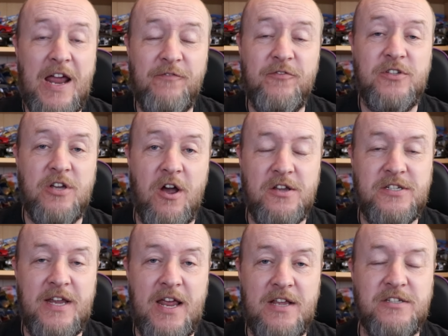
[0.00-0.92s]
advertise
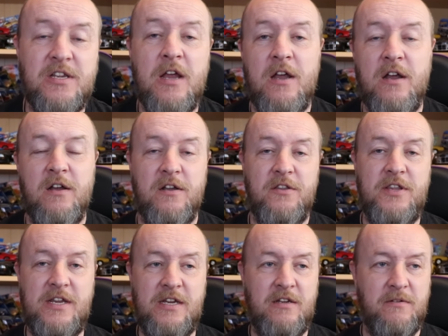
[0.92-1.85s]
it as
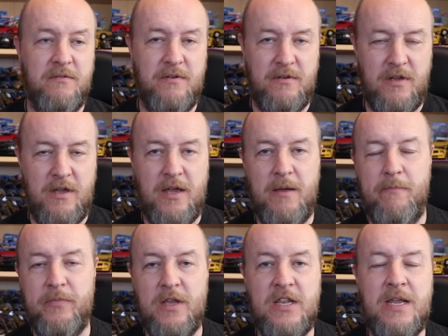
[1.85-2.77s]
the
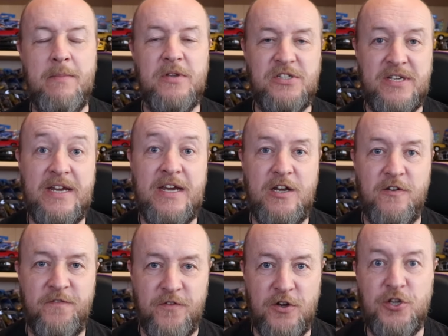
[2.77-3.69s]

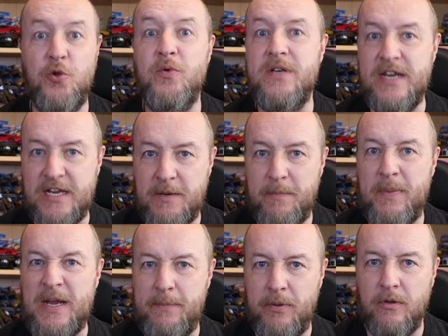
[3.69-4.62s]
limousine for unique
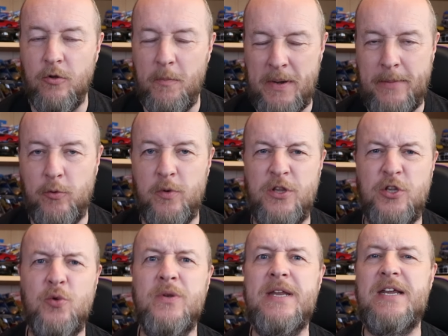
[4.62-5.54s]
people or people with
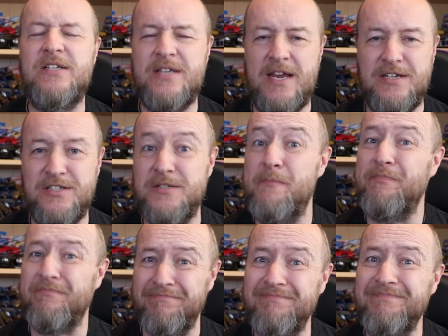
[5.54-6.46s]
unique tastes.
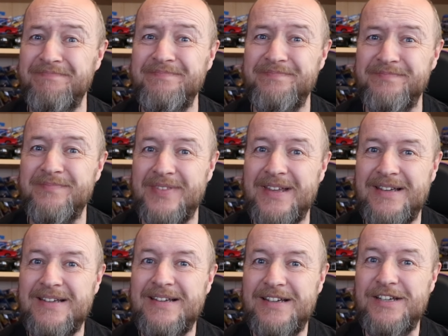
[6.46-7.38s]
You
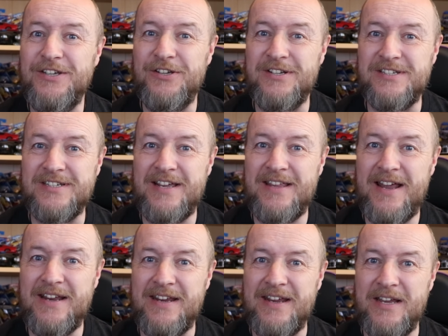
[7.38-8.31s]
can say
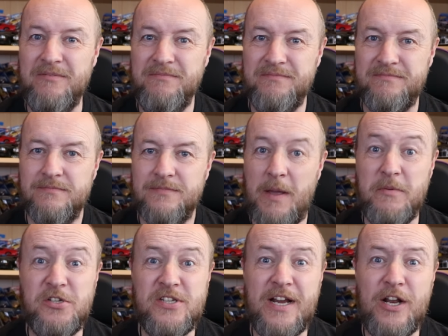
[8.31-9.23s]
that again. I
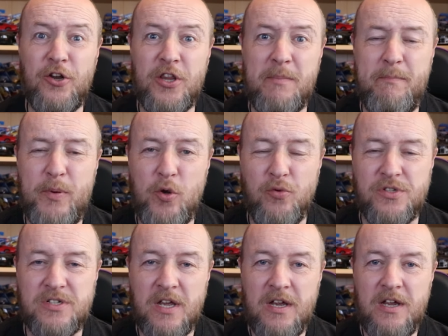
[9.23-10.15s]
mean, just take a look at the boot.